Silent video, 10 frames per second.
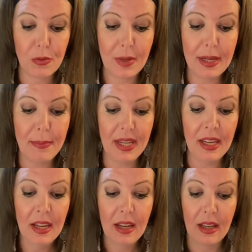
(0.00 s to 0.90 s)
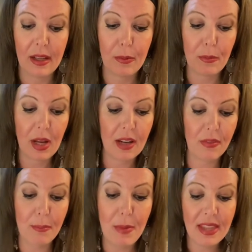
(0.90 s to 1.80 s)
might be um, kind of
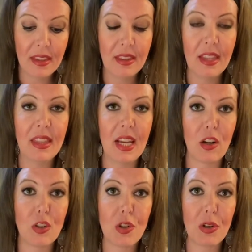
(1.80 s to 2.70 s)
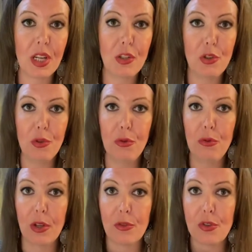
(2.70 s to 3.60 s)
a method that they are turning to
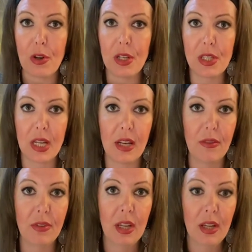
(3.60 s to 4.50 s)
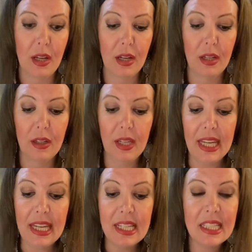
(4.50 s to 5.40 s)
they're starting to kind of uh,
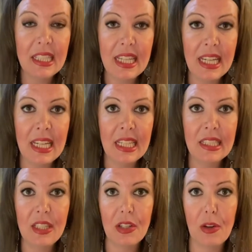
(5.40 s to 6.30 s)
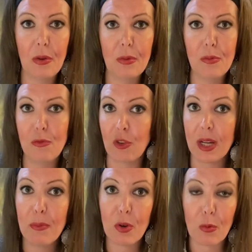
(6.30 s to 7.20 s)
eat clean, you know,
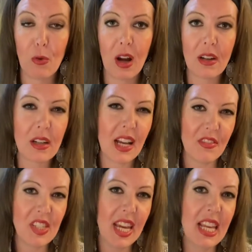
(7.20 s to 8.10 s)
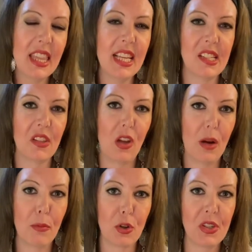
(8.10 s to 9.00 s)
drink more water, kind of take things a
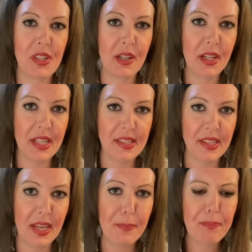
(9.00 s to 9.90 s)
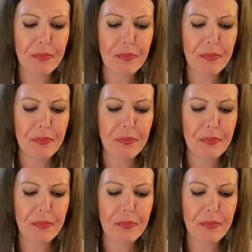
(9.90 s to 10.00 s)
lot more seriously.